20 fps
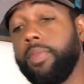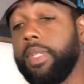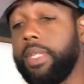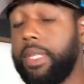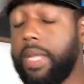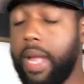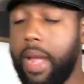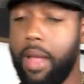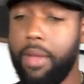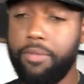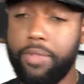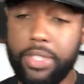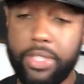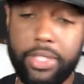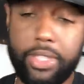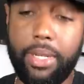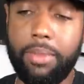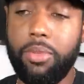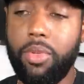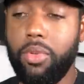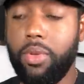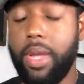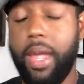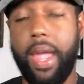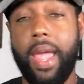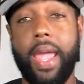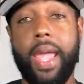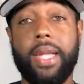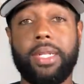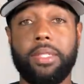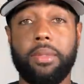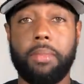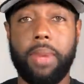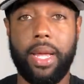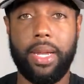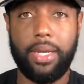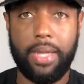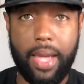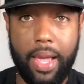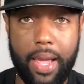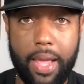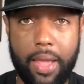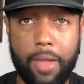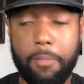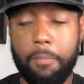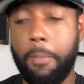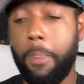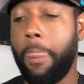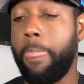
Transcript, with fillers: Now, if it's something you can add to my life